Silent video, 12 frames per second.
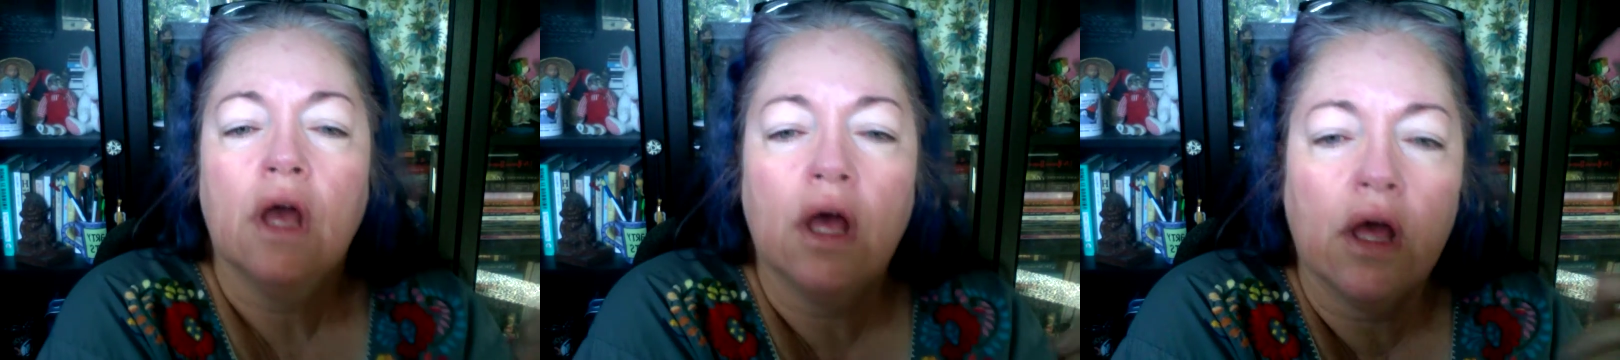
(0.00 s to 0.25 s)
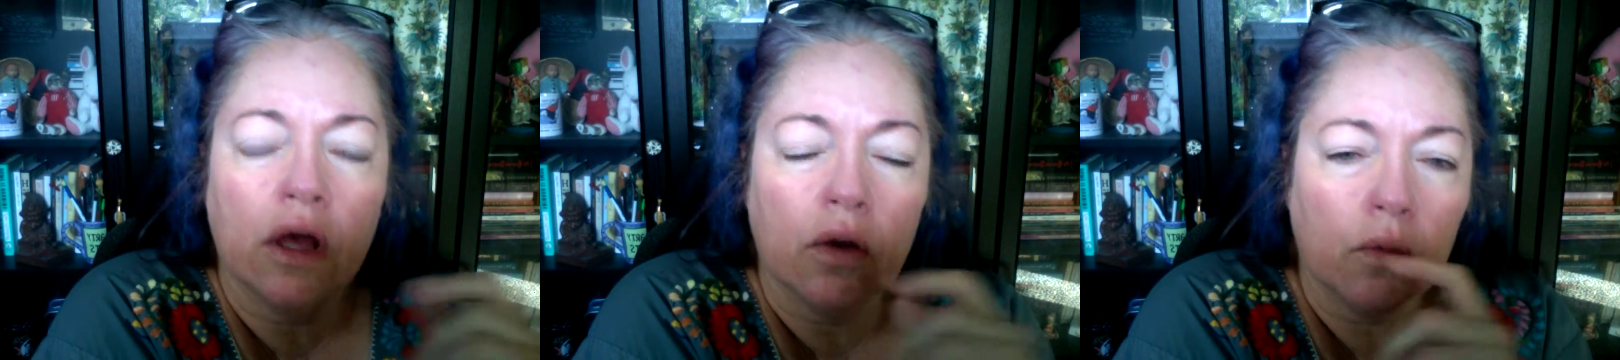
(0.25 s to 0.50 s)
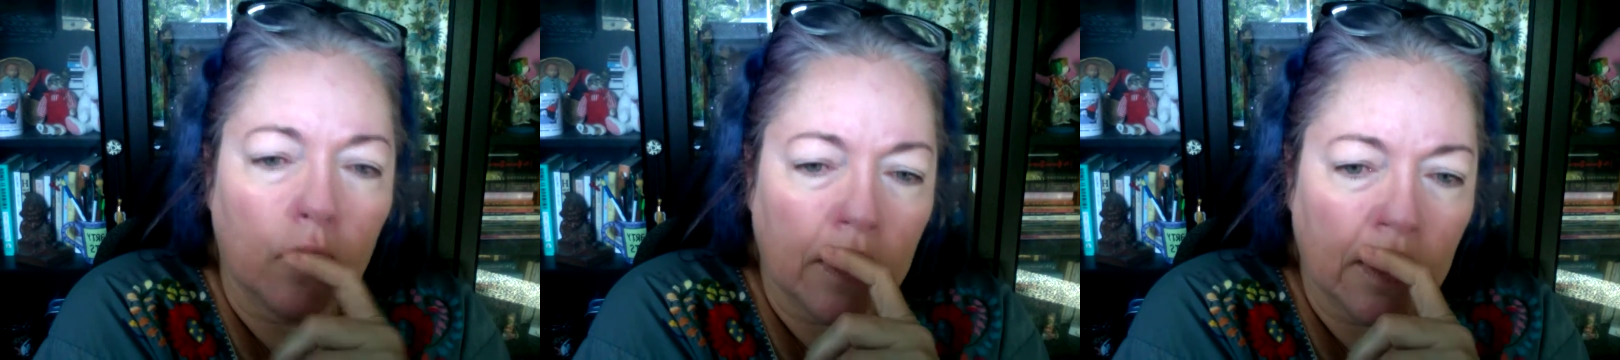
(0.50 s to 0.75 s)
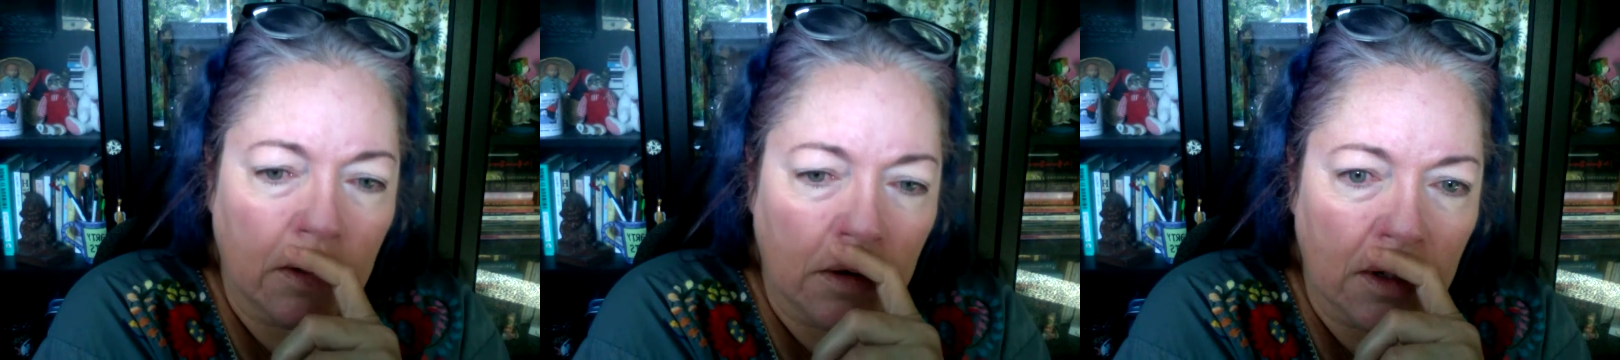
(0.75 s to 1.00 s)
uh,
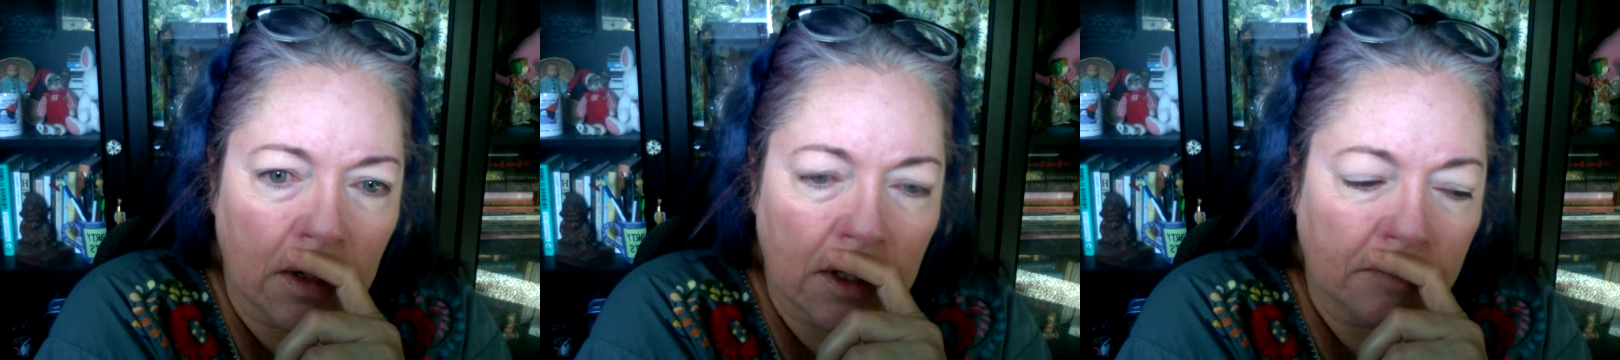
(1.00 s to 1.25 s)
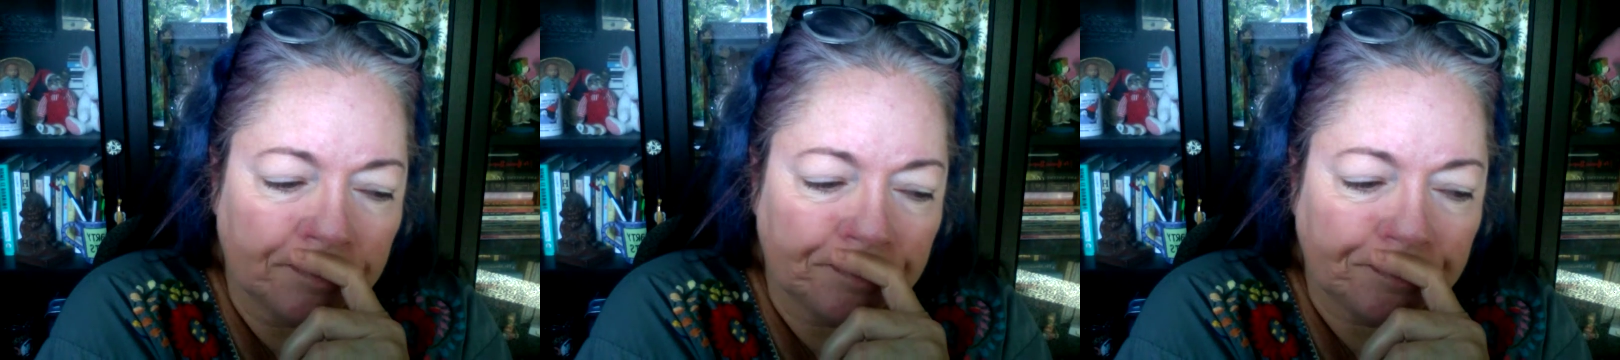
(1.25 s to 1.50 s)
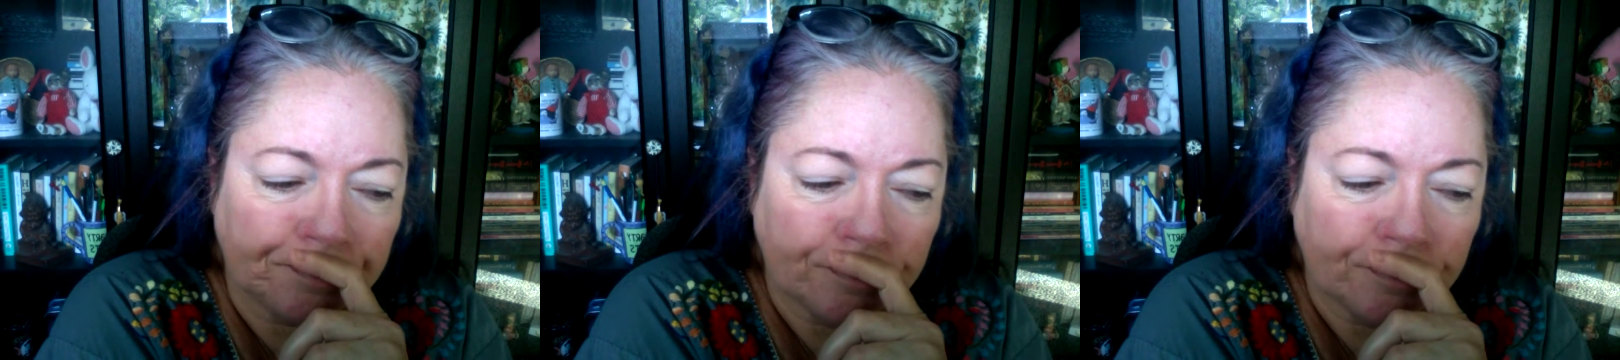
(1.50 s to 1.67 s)
where um,